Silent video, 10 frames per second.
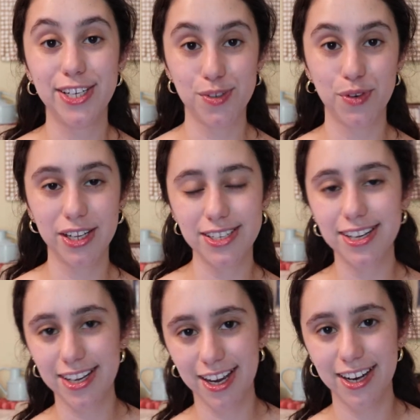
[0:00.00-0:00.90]
as real as
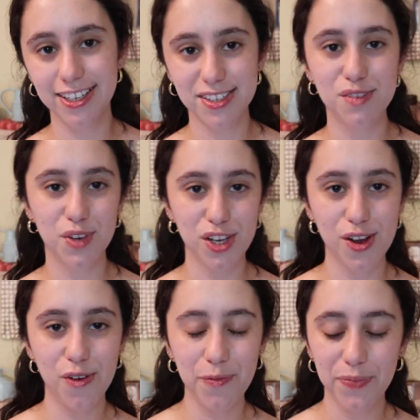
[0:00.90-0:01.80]
I can in this
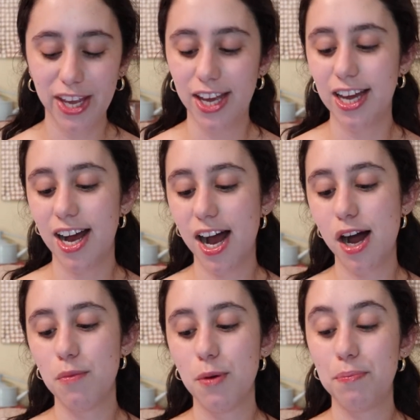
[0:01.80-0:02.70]
video.
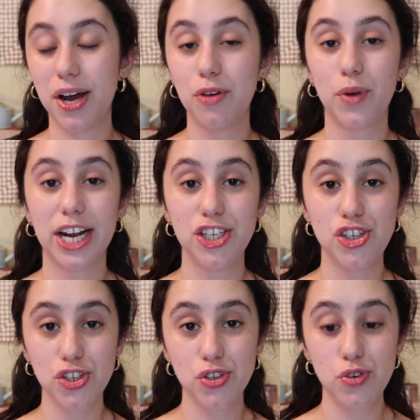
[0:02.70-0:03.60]
Um, but when I
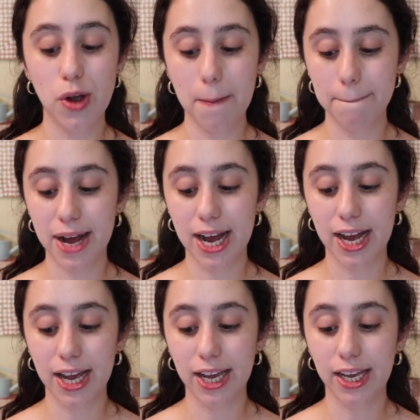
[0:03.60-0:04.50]
do
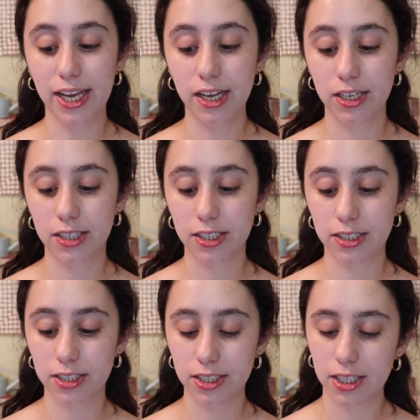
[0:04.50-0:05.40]
my,
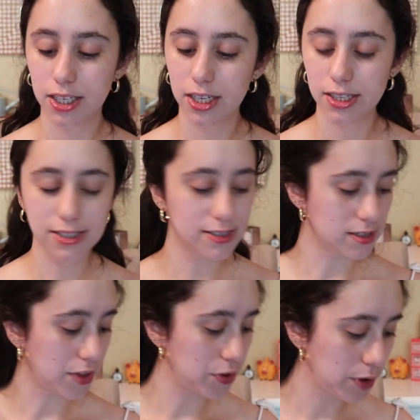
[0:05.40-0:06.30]
this is
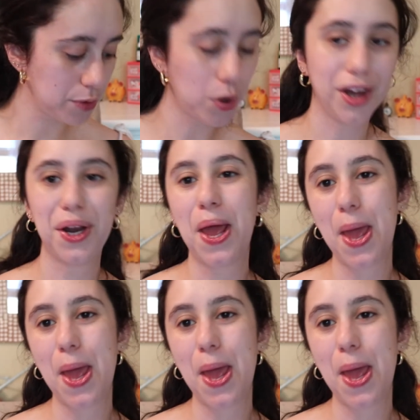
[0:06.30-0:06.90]
not the right one.